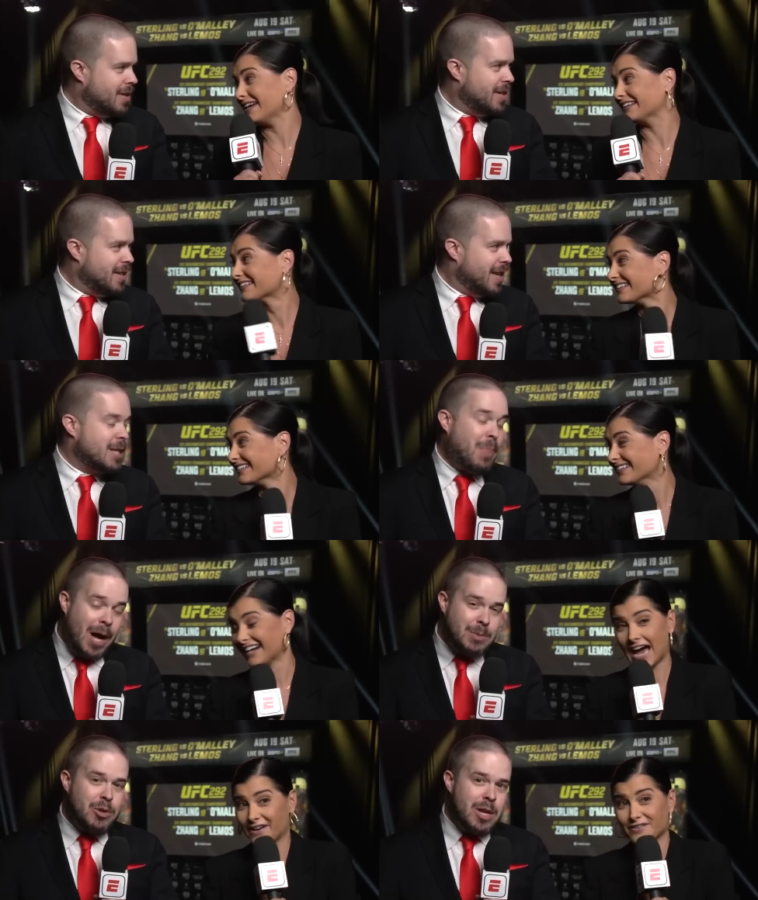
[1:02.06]
Speaker 1: made. It's
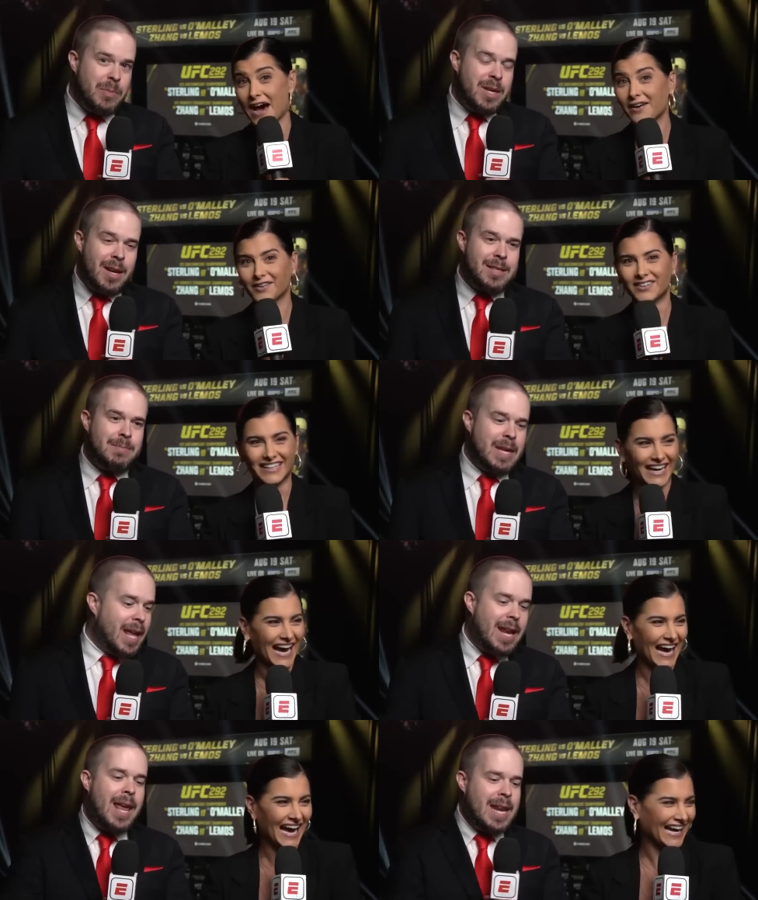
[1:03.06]
possible it could know. be custom made.
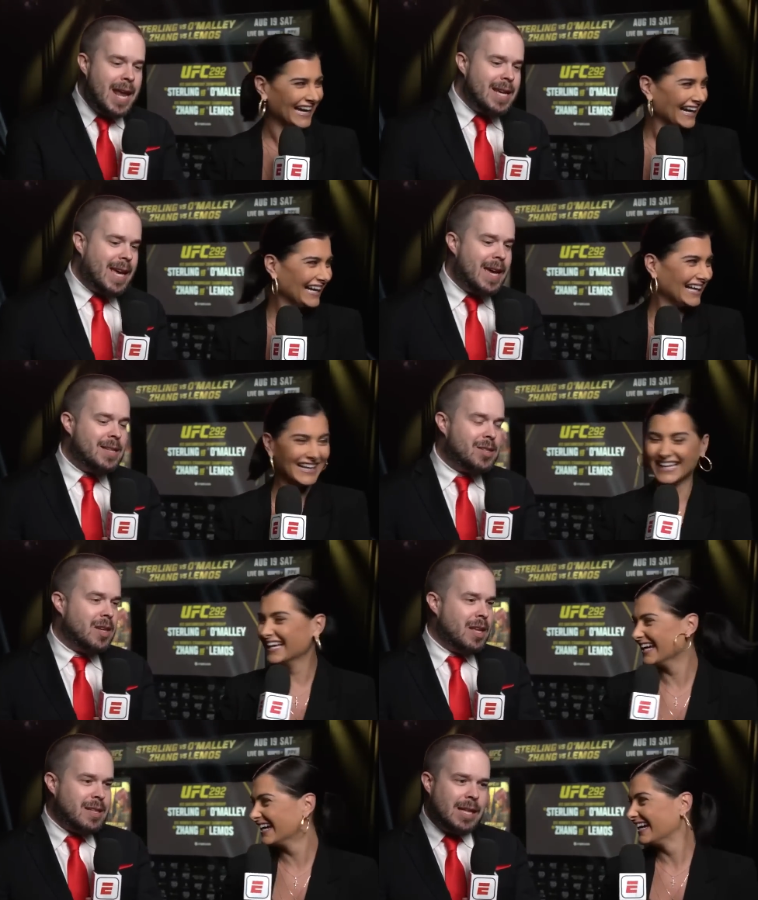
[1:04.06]
in, in any case,
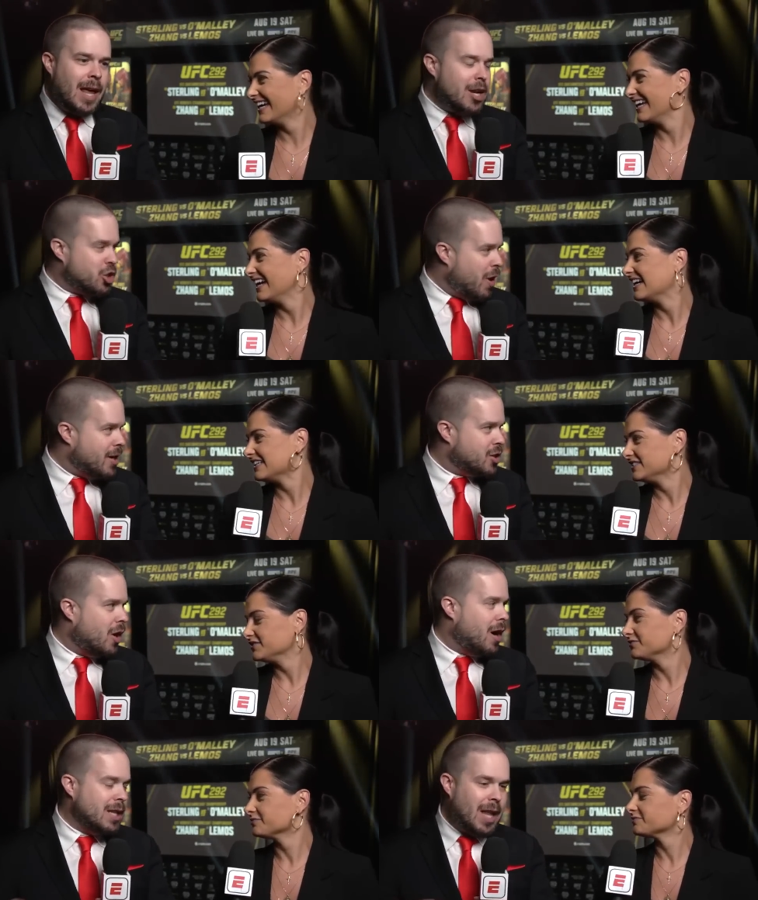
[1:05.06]
a lot of trash
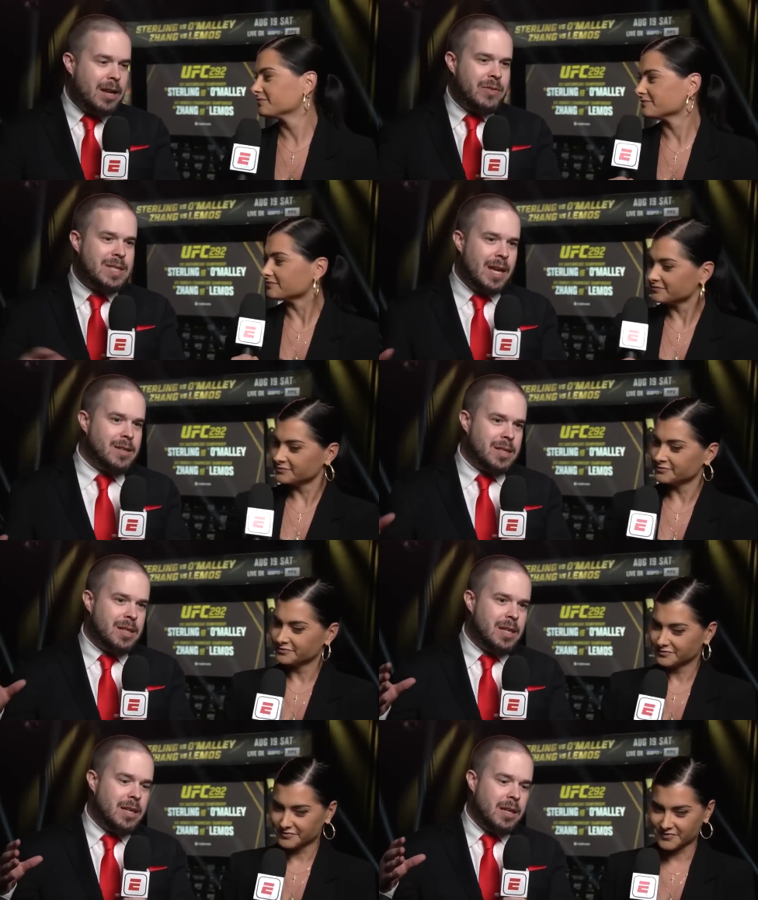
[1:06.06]
talk, a lot of
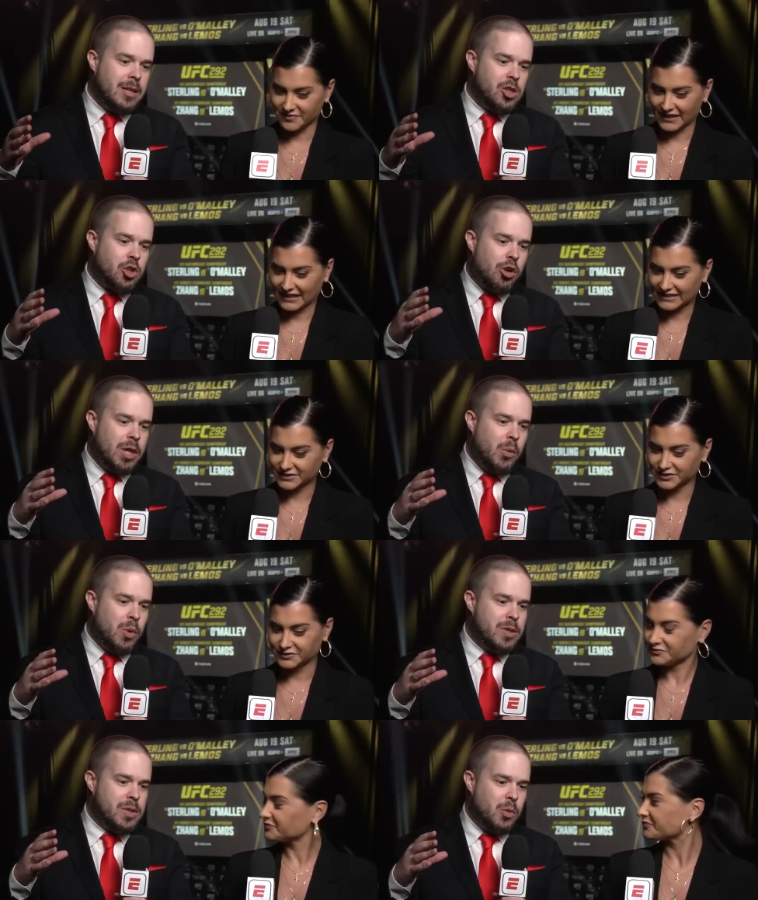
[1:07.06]
intensity. Sterling
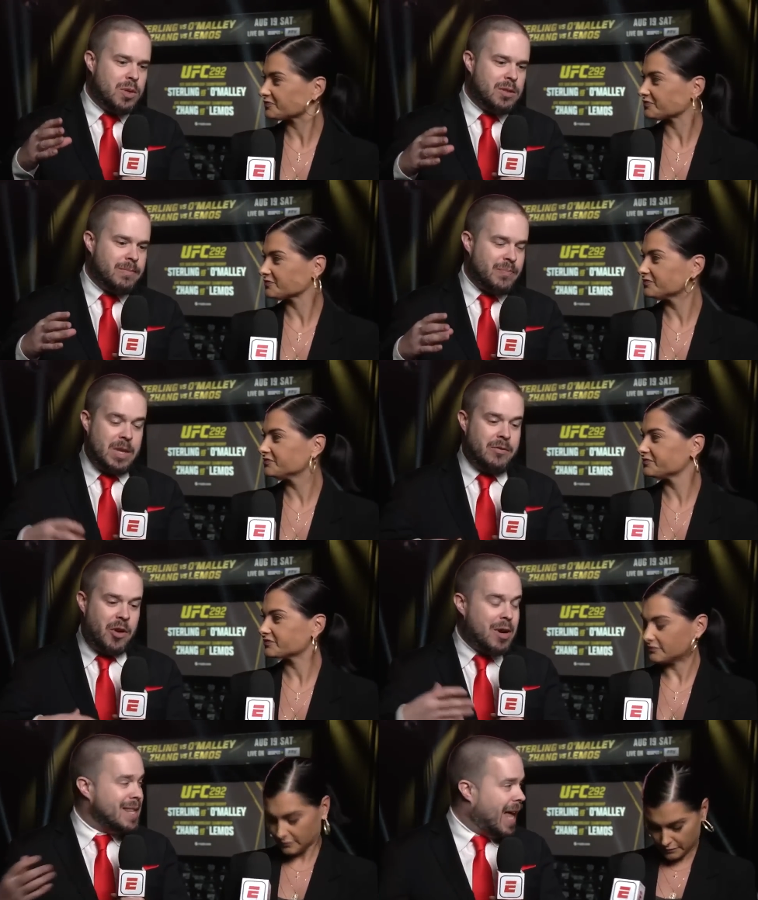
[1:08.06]
was was
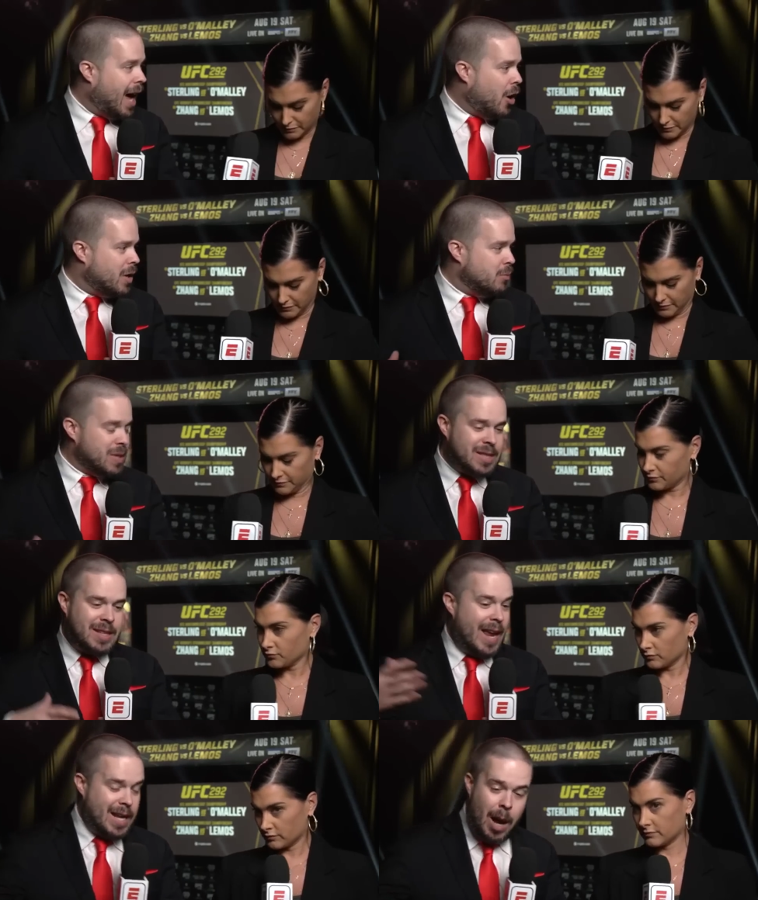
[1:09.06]
very loud. He was
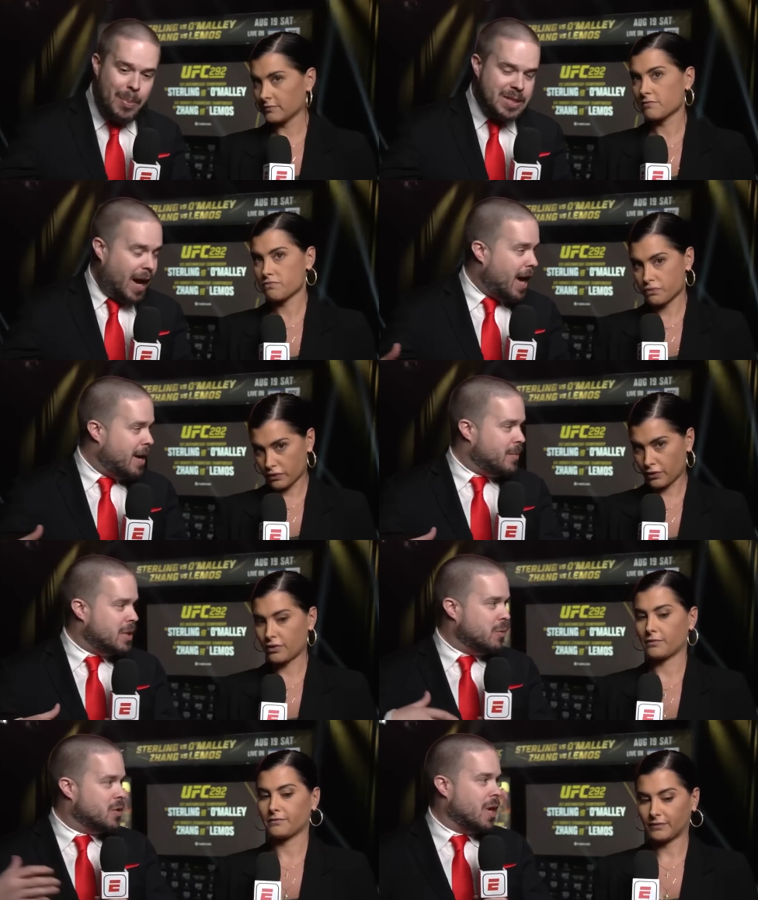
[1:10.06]
standing up at times. He
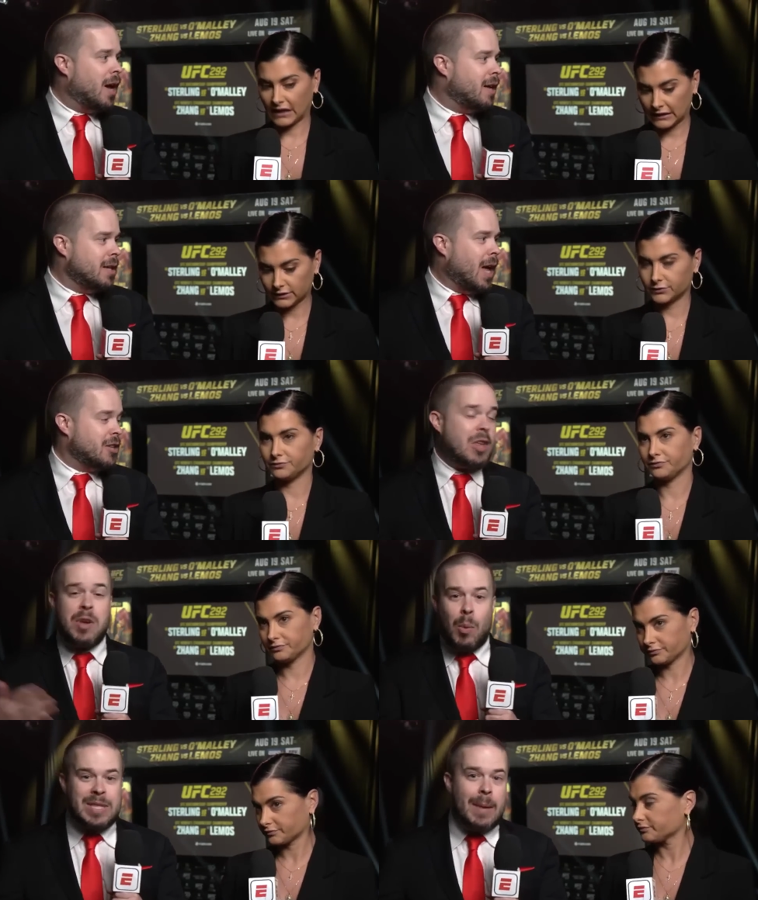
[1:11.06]
was. Uh, I
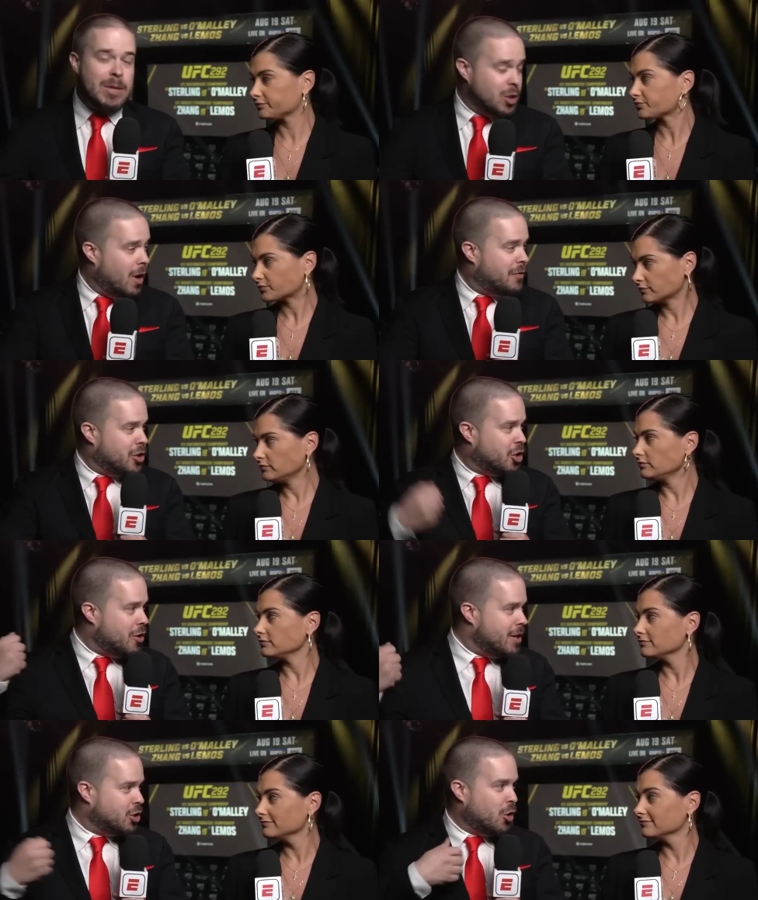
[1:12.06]
think one time he took off his shirt
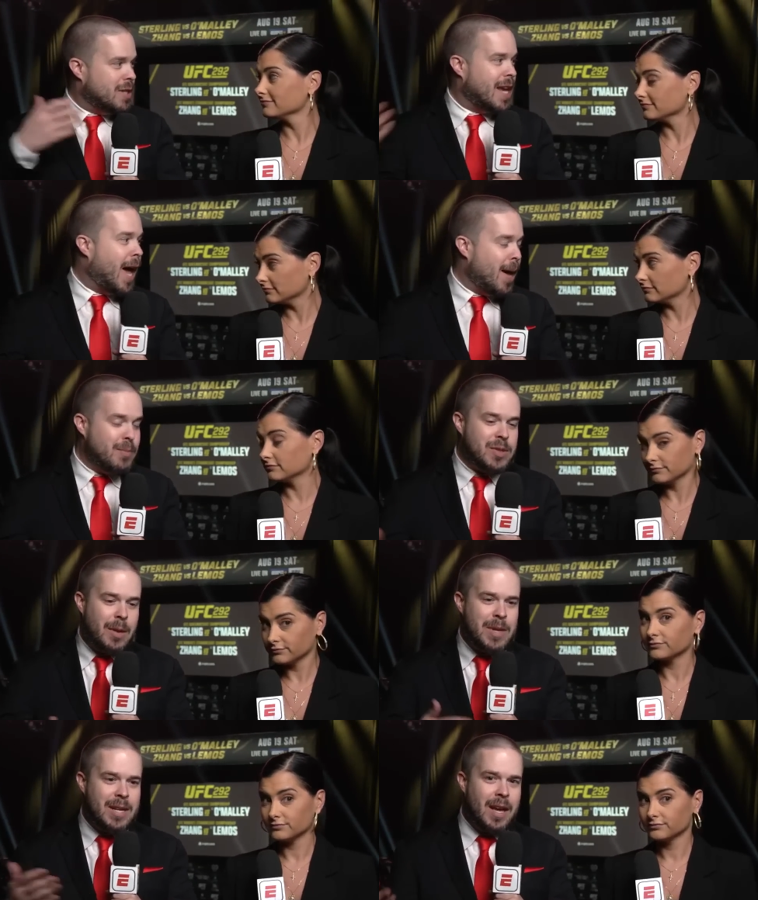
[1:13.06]
and he showed his abs. I
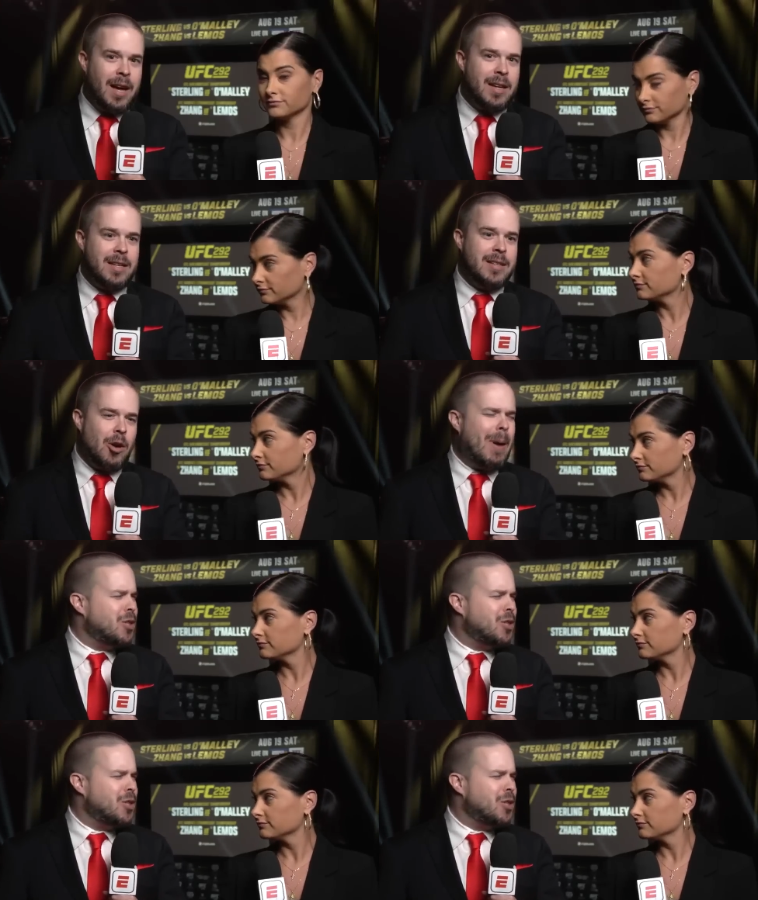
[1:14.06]
mean, uh, I'm